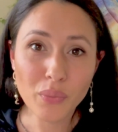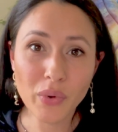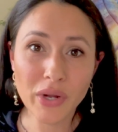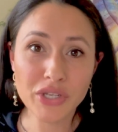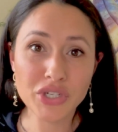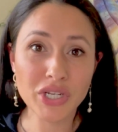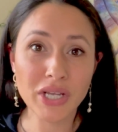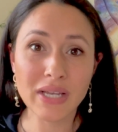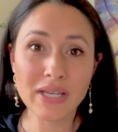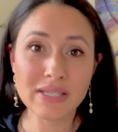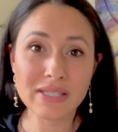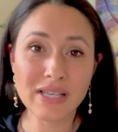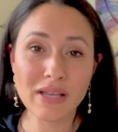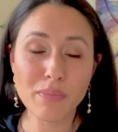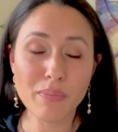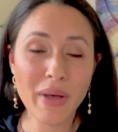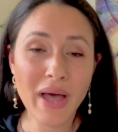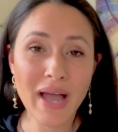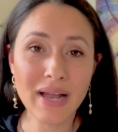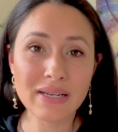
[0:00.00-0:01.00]
which is
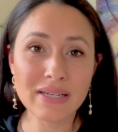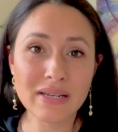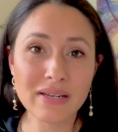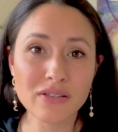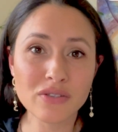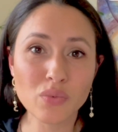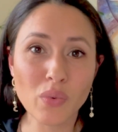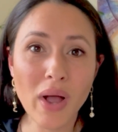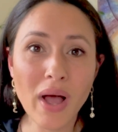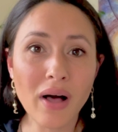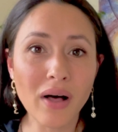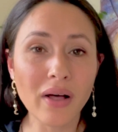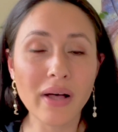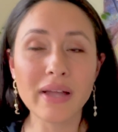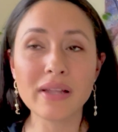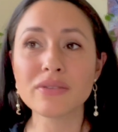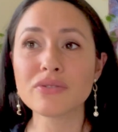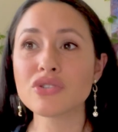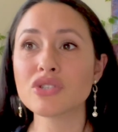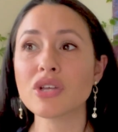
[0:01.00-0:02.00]
impacted as well.
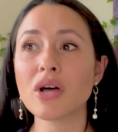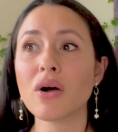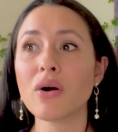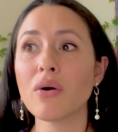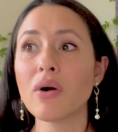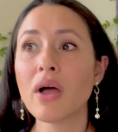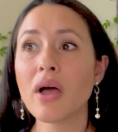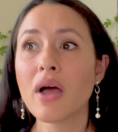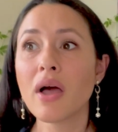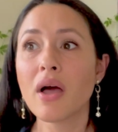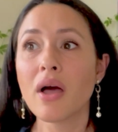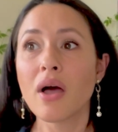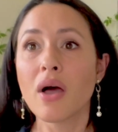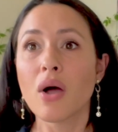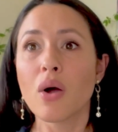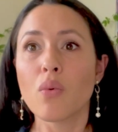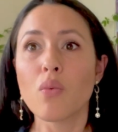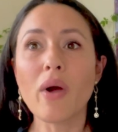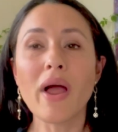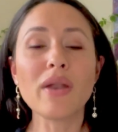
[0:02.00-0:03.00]
And so
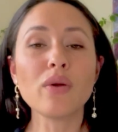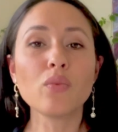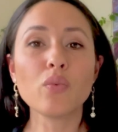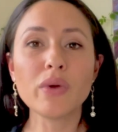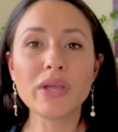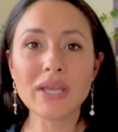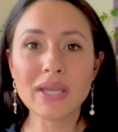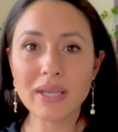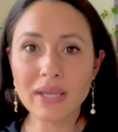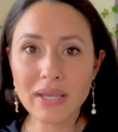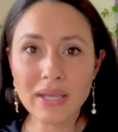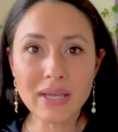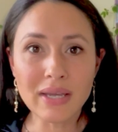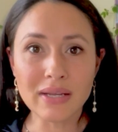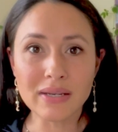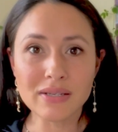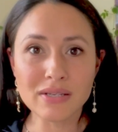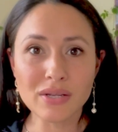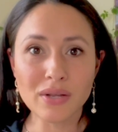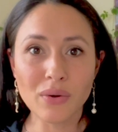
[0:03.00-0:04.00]
when we
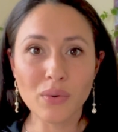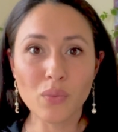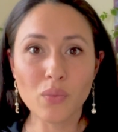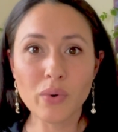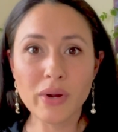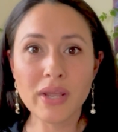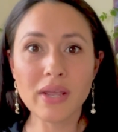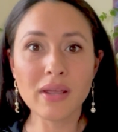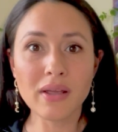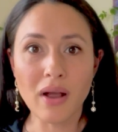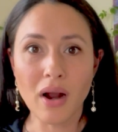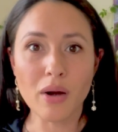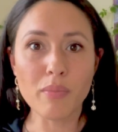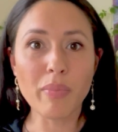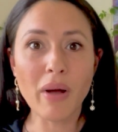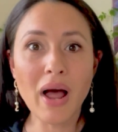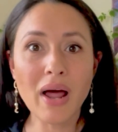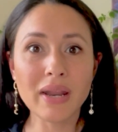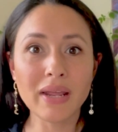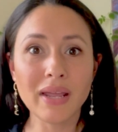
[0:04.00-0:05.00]
eat, we our
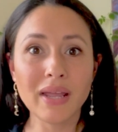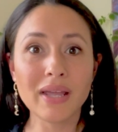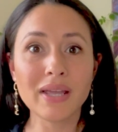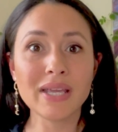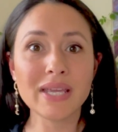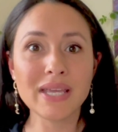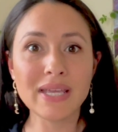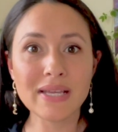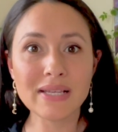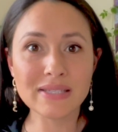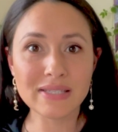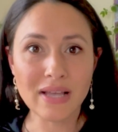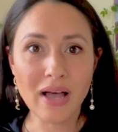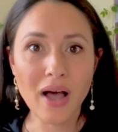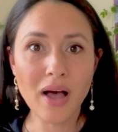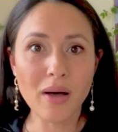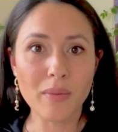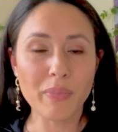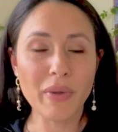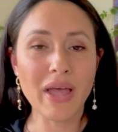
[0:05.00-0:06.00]
body heats
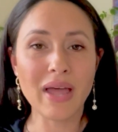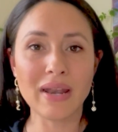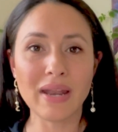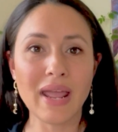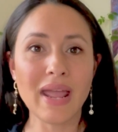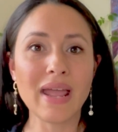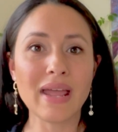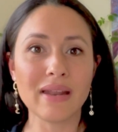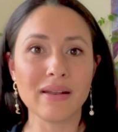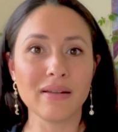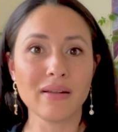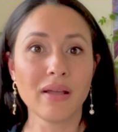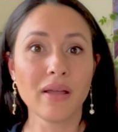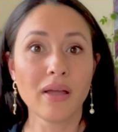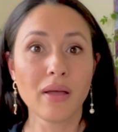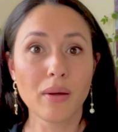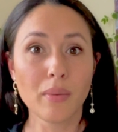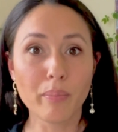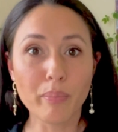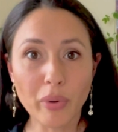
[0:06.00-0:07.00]
up and it
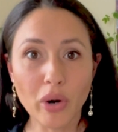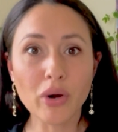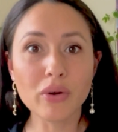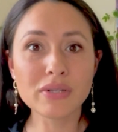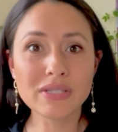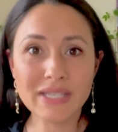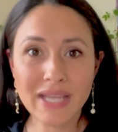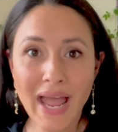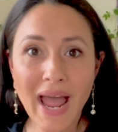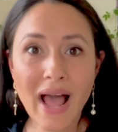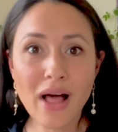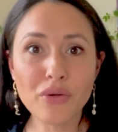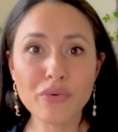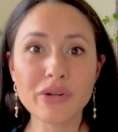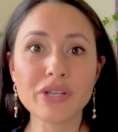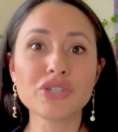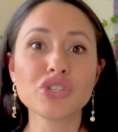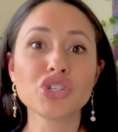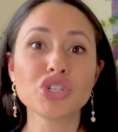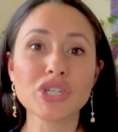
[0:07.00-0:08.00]
burns
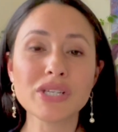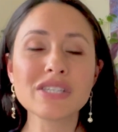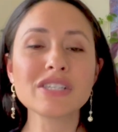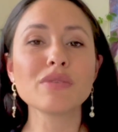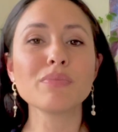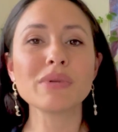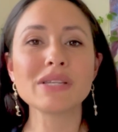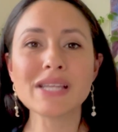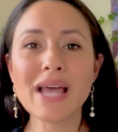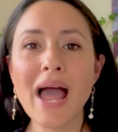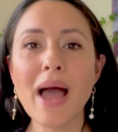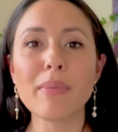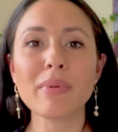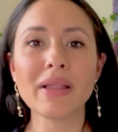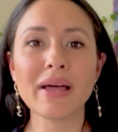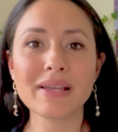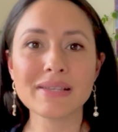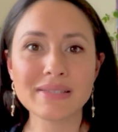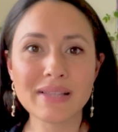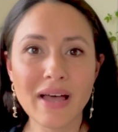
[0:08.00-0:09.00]
calories just to
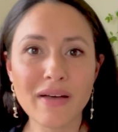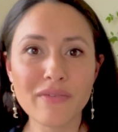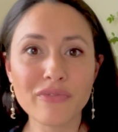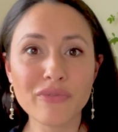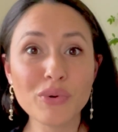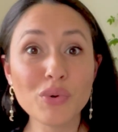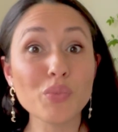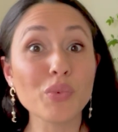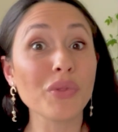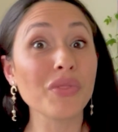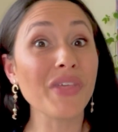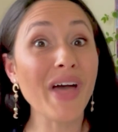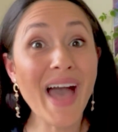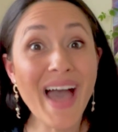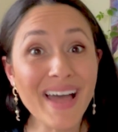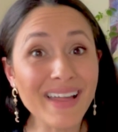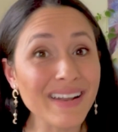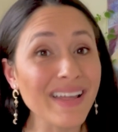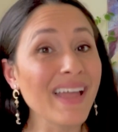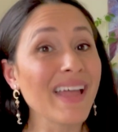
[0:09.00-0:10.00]
metabolize that food. Well,
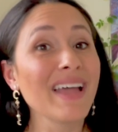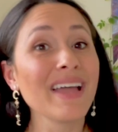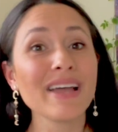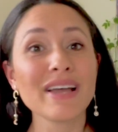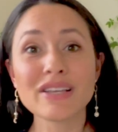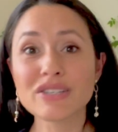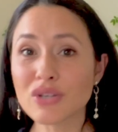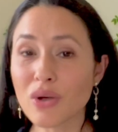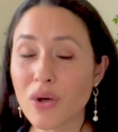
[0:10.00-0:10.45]
that is